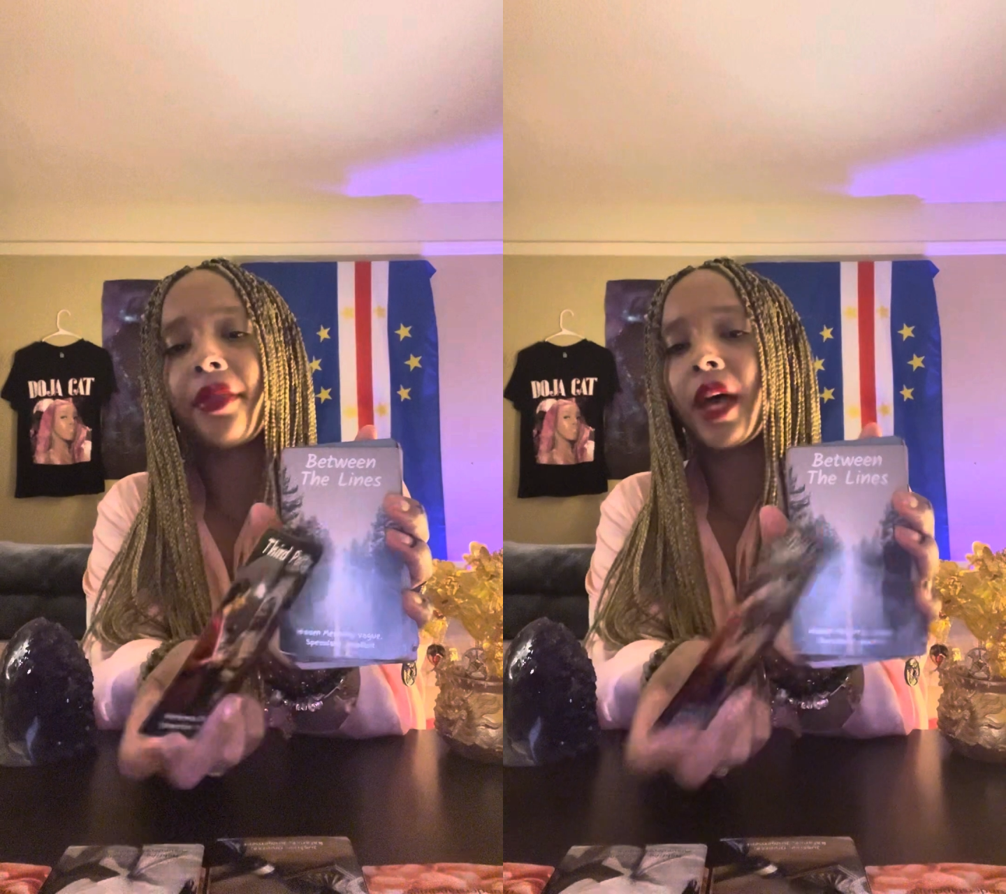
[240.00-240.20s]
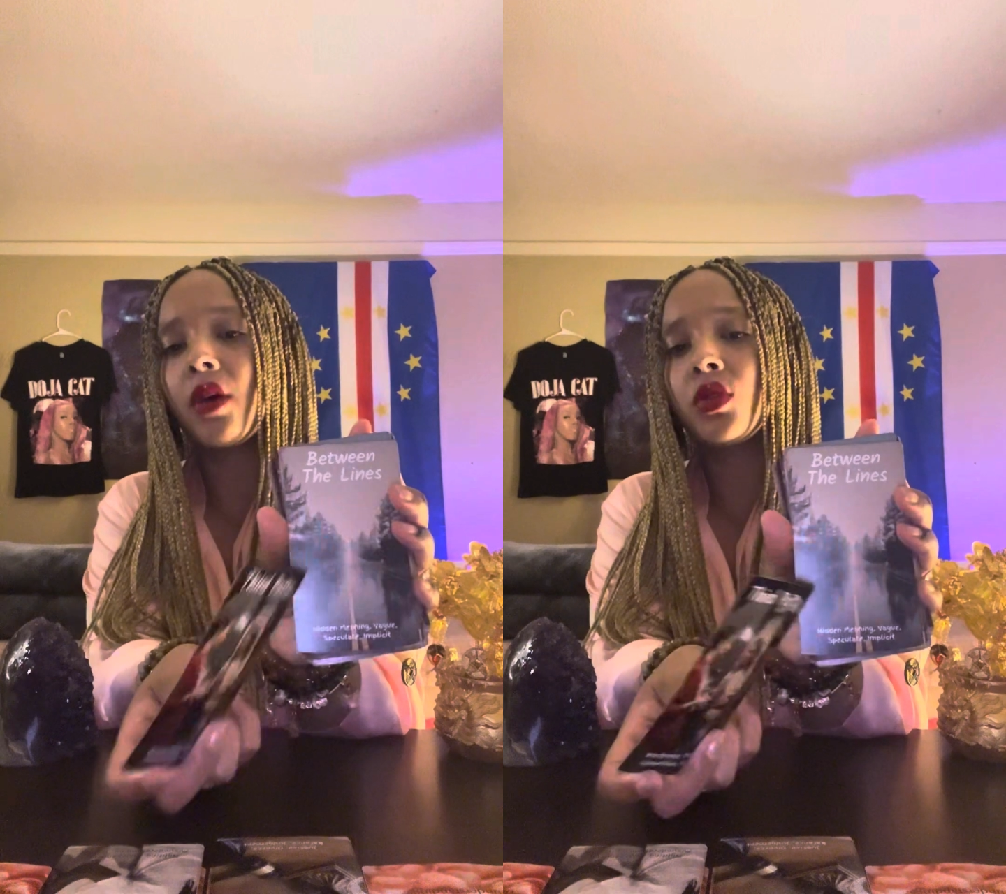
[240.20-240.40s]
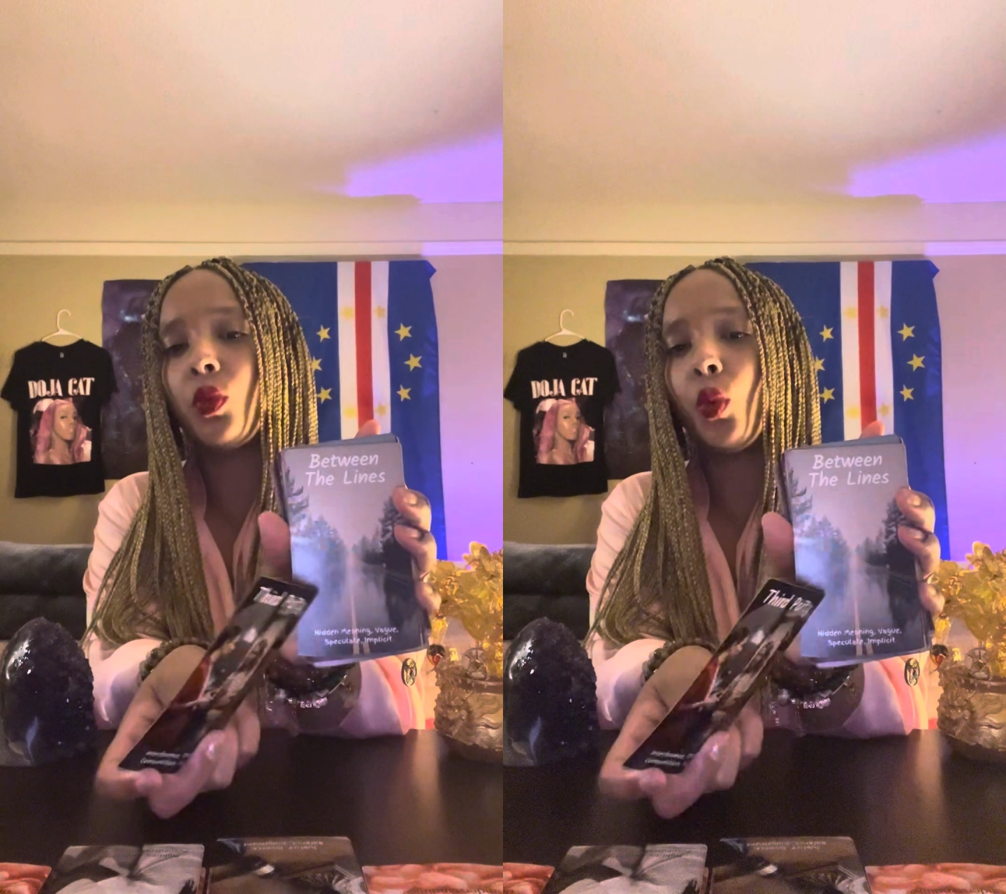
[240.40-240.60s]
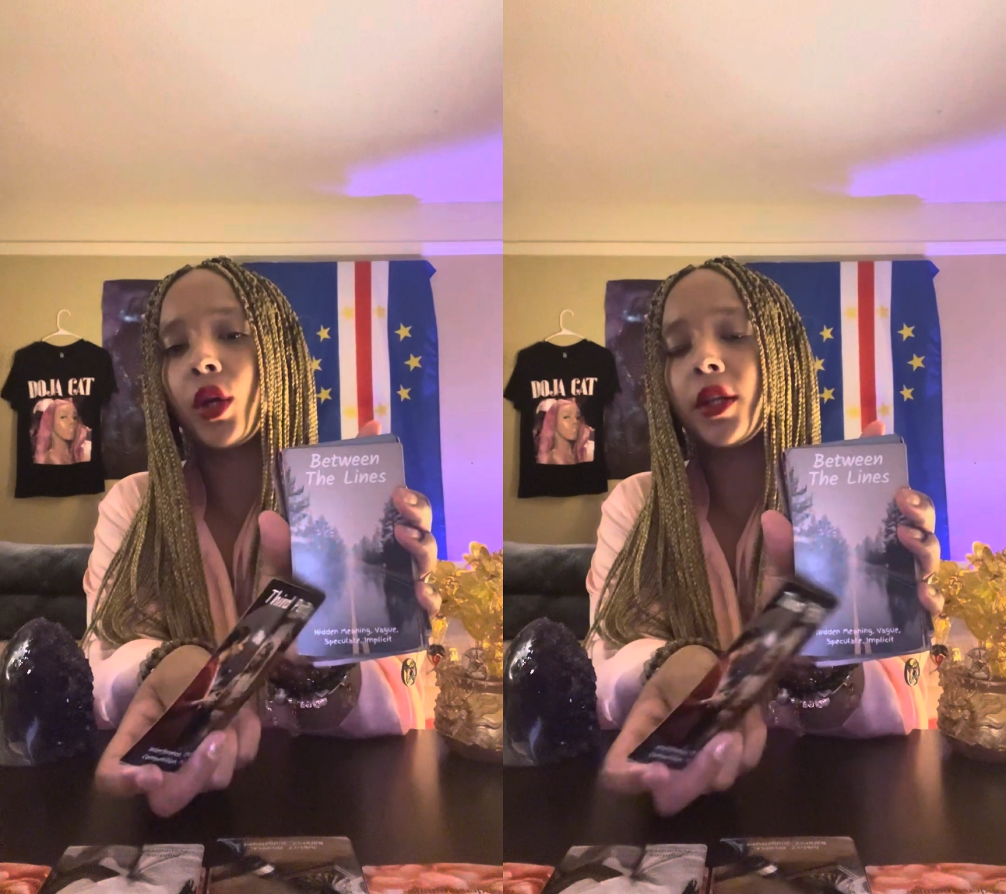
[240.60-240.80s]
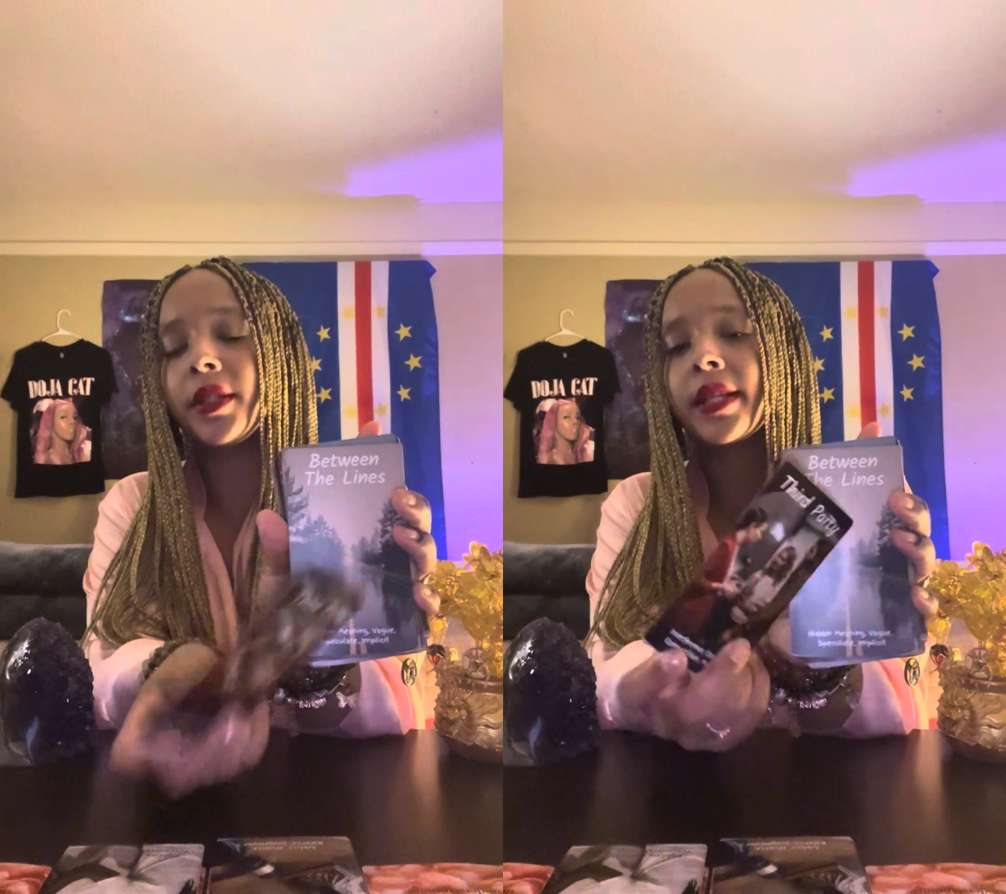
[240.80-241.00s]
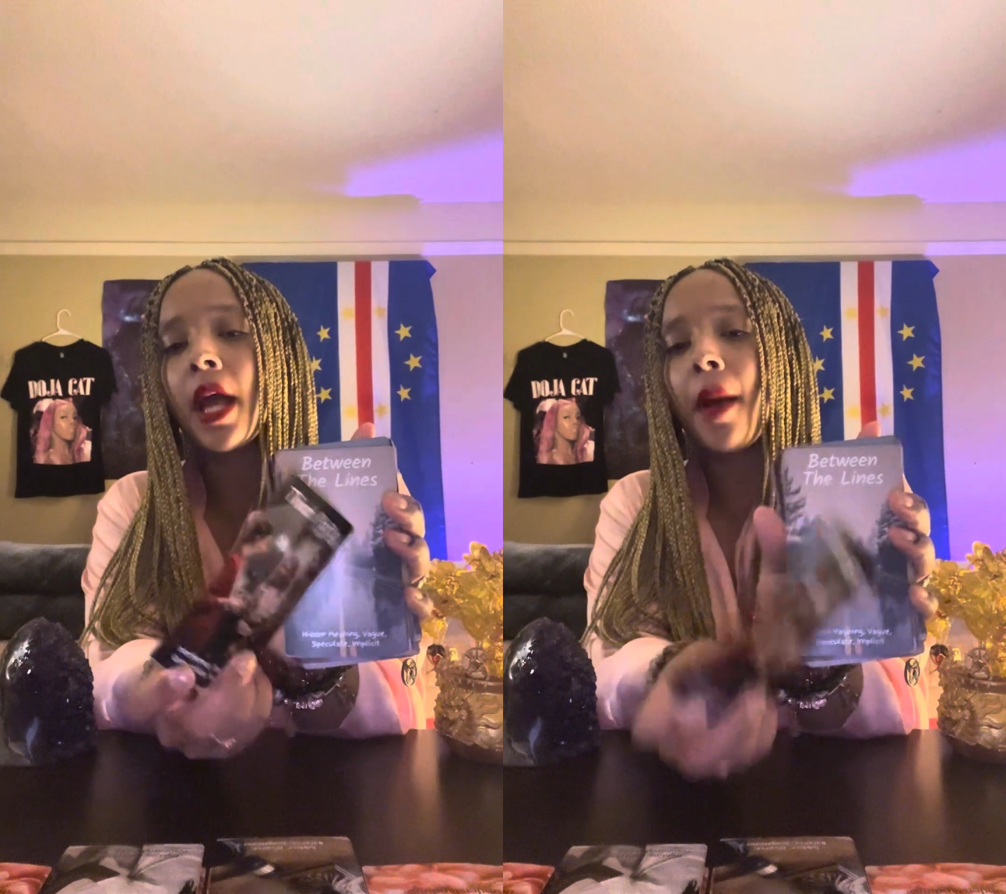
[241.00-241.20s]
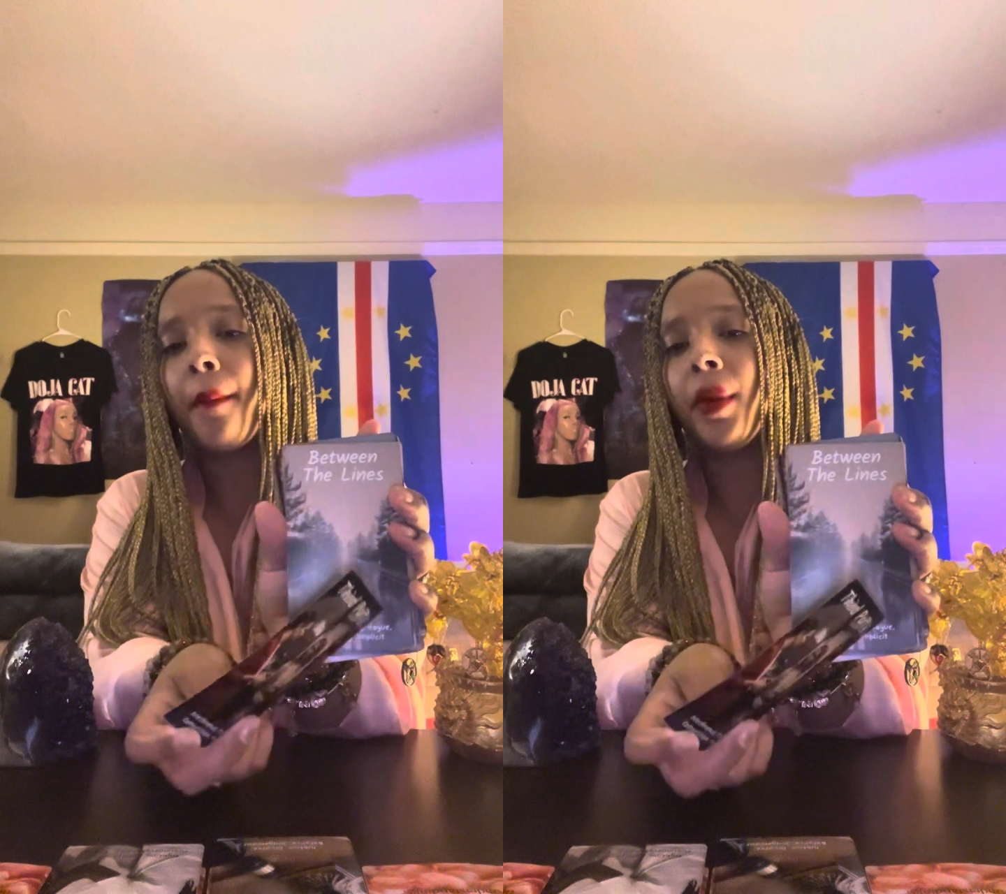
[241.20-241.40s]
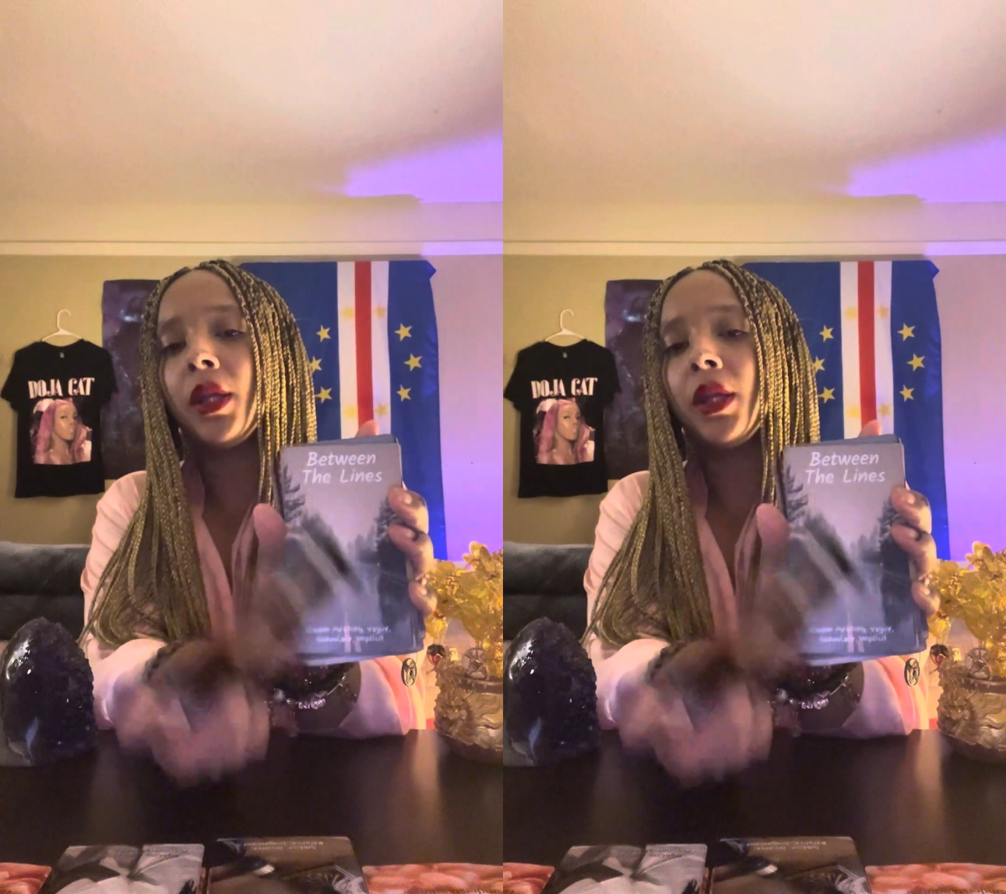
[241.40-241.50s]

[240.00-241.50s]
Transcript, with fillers: thousand words, but